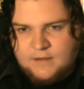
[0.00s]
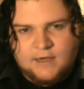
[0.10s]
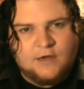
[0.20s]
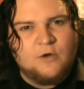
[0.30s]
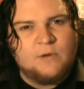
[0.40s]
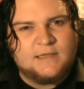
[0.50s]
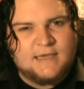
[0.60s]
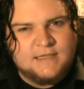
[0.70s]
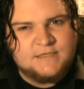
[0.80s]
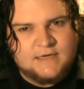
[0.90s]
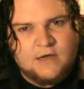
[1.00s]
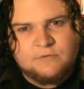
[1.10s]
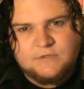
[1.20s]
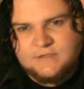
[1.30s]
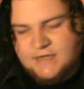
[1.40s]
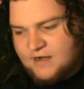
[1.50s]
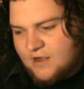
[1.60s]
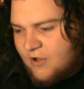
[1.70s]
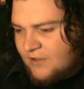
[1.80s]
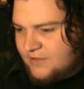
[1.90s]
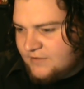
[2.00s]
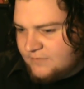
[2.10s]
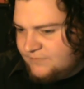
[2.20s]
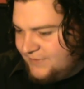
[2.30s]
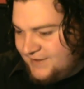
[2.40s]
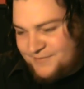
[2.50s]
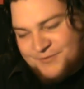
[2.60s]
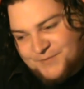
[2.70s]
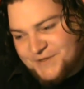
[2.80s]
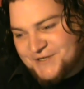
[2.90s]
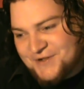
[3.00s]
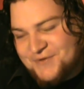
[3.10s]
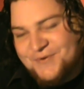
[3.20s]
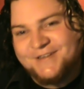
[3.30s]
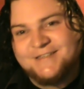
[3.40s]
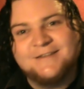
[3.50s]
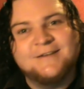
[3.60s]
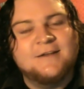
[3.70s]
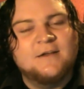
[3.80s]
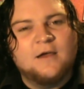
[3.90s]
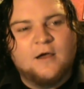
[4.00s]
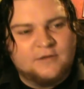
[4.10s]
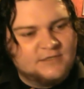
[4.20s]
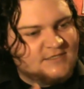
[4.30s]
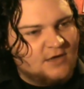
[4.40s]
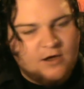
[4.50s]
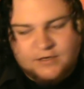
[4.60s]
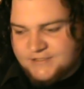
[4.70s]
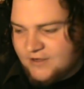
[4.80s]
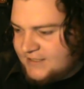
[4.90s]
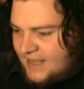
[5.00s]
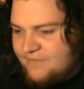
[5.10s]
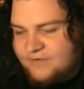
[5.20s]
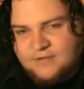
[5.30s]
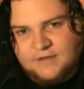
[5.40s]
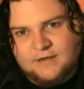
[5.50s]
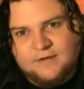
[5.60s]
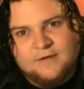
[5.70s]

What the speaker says: Like, I know all the ins and outs and all the, pretty much all the words, all the songs, all the everything.